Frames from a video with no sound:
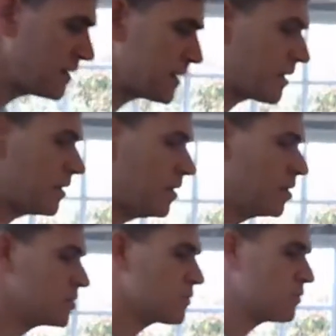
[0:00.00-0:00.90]
It's like
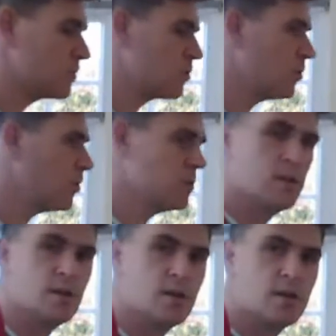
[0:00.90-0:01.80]
it's what we call
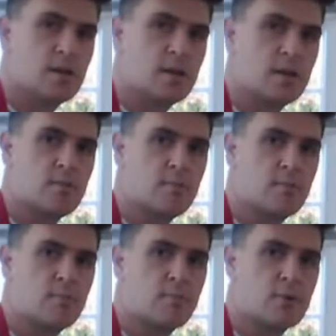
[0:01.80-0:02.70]
in
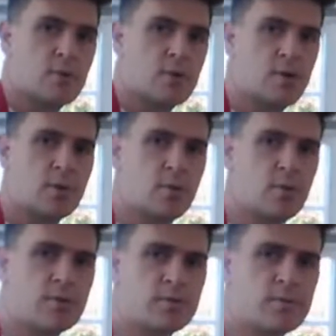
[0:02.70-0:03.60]
cookery, we
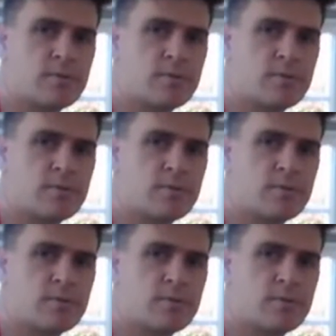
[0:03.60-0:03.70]
call it